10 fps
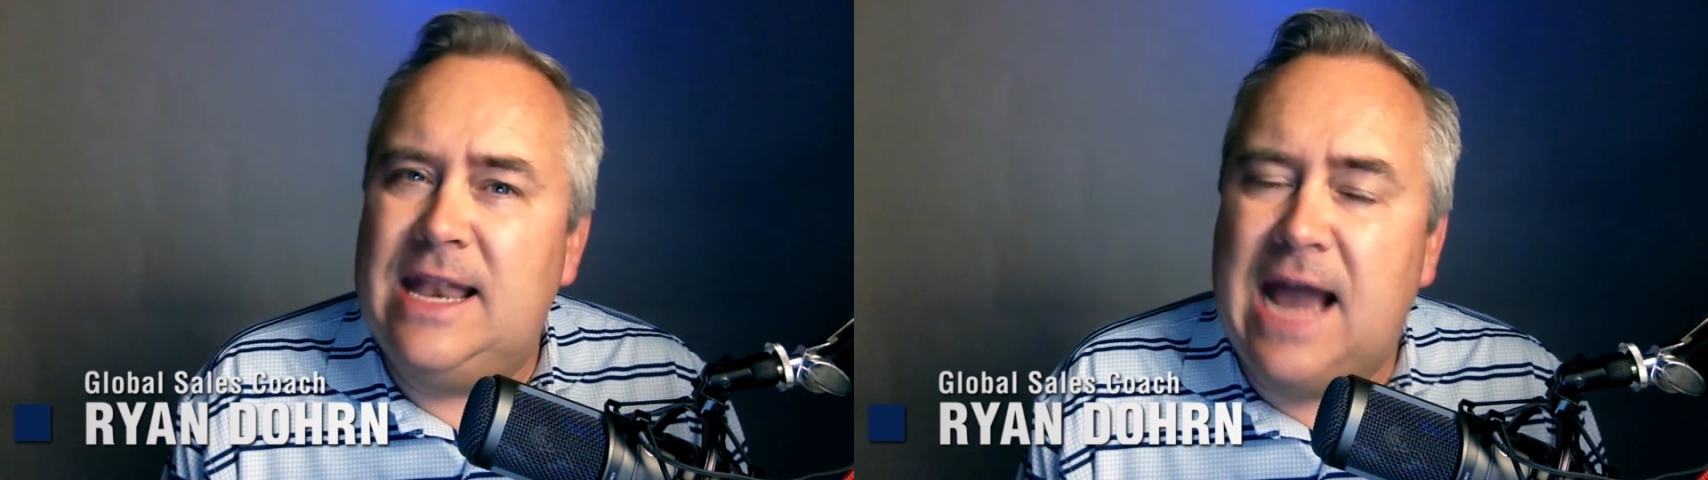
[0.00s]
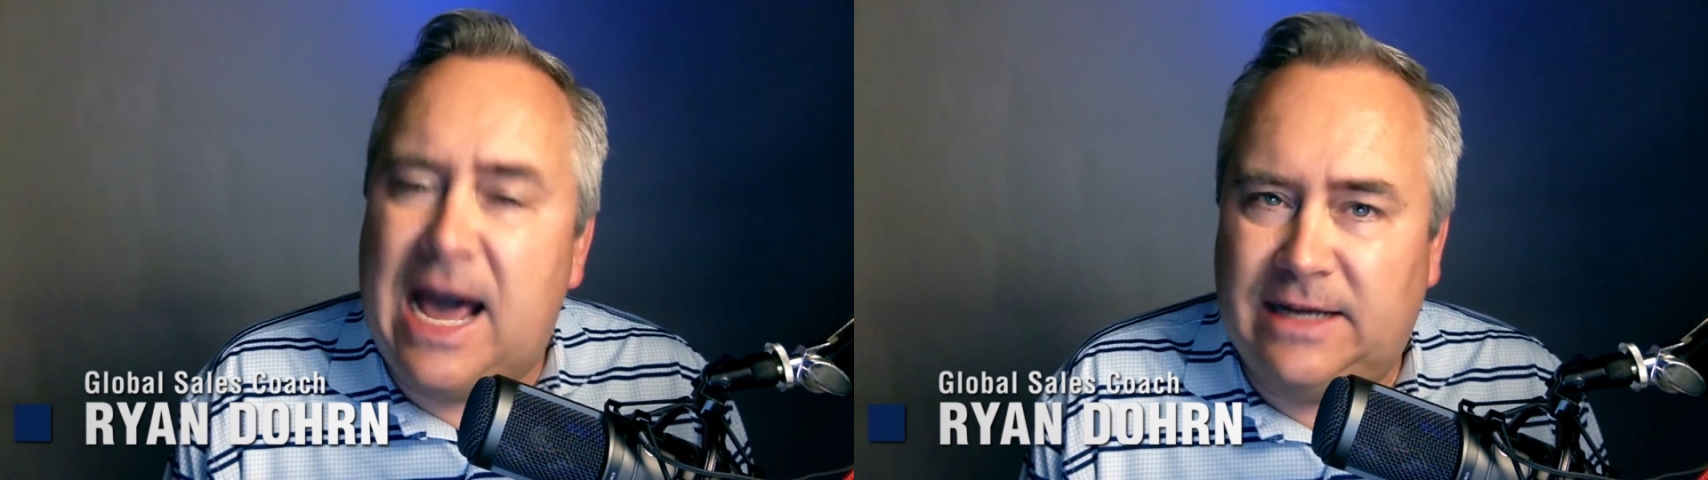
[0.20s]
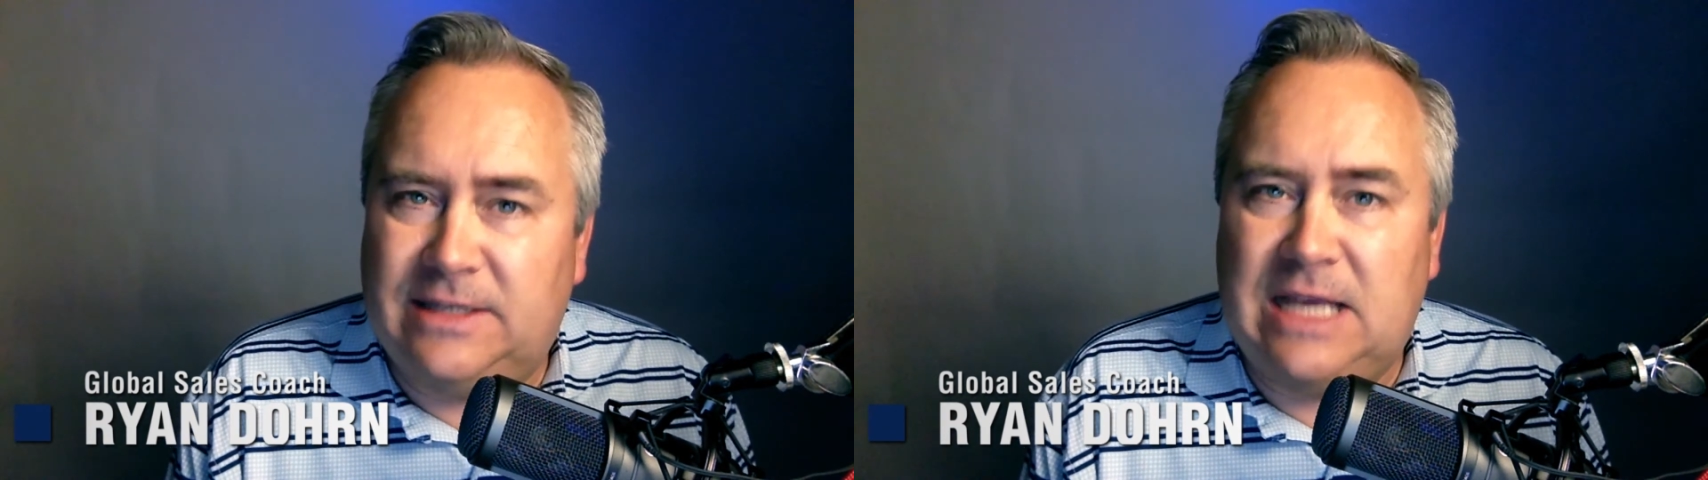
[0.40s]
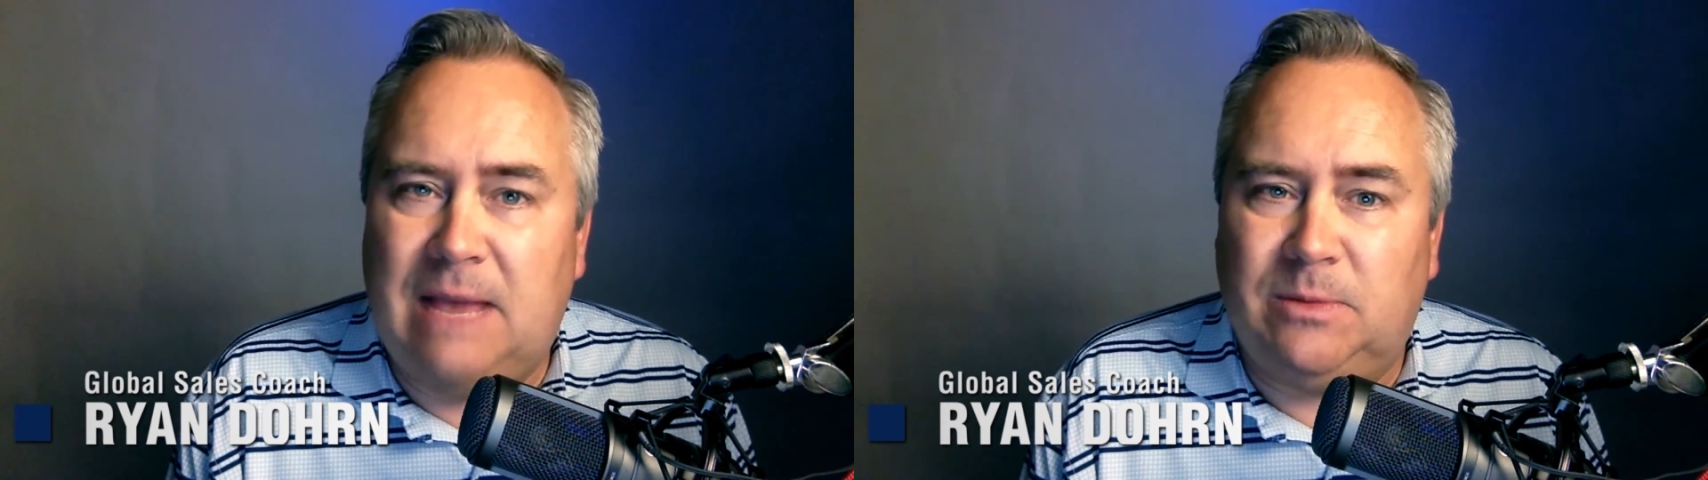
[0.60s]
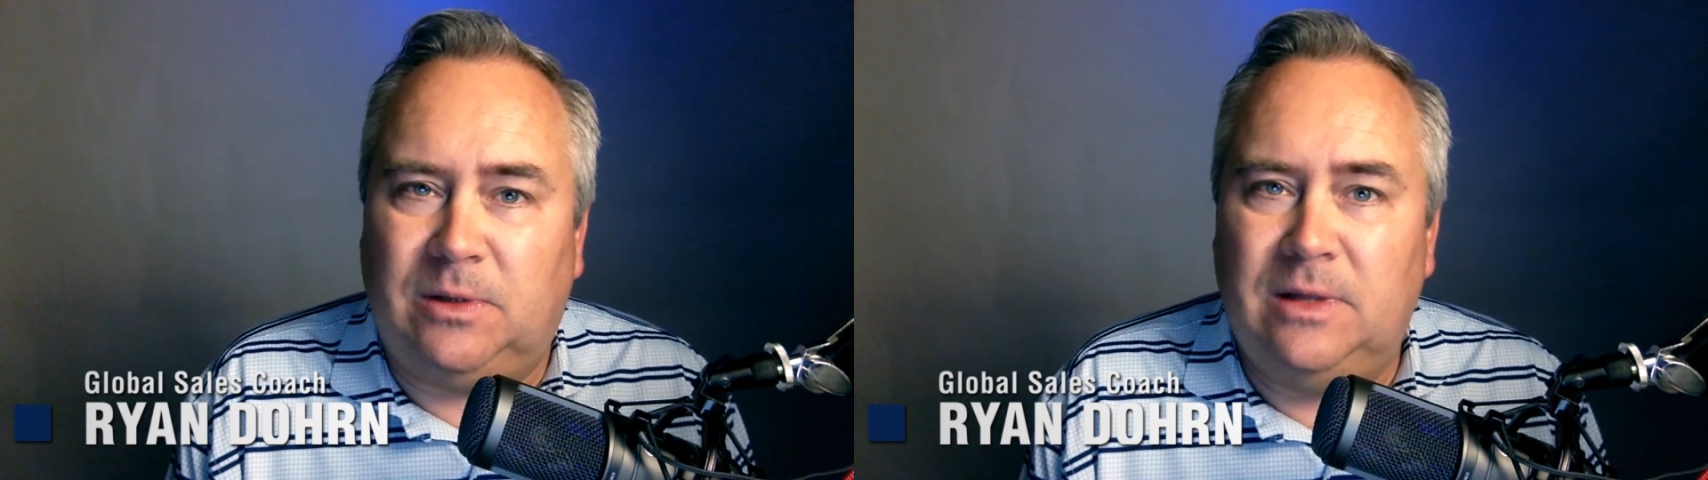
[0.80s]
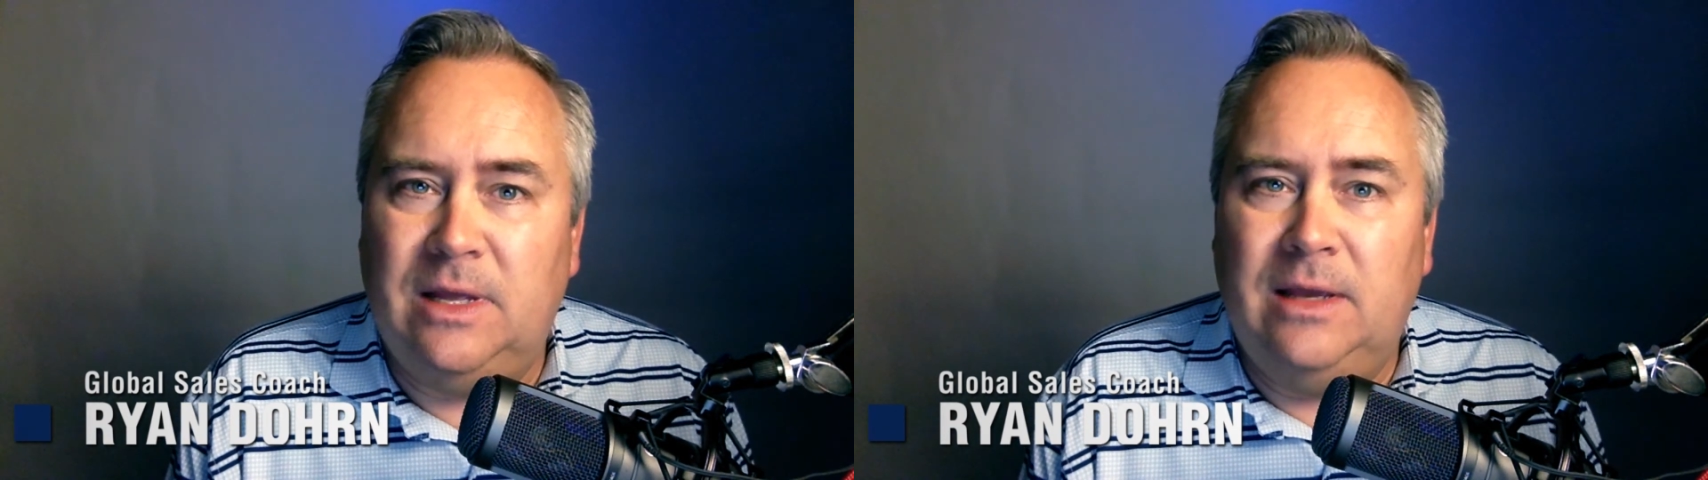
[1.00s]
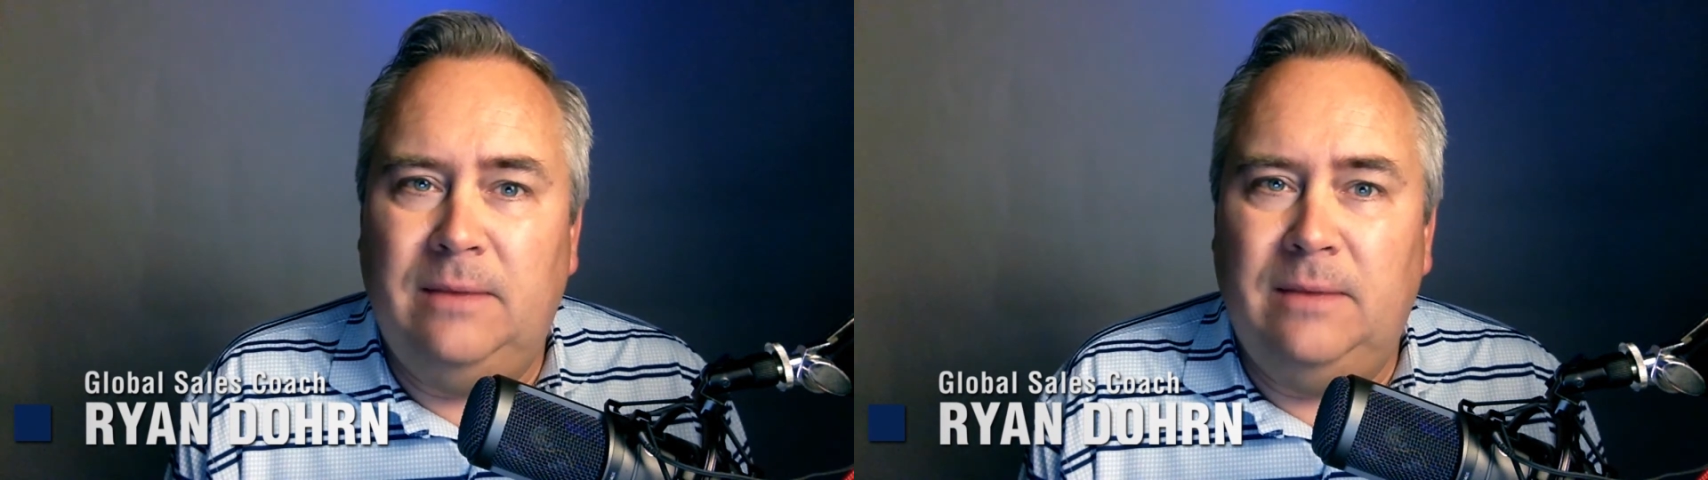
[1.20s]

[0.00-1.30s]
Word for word: not acceptable.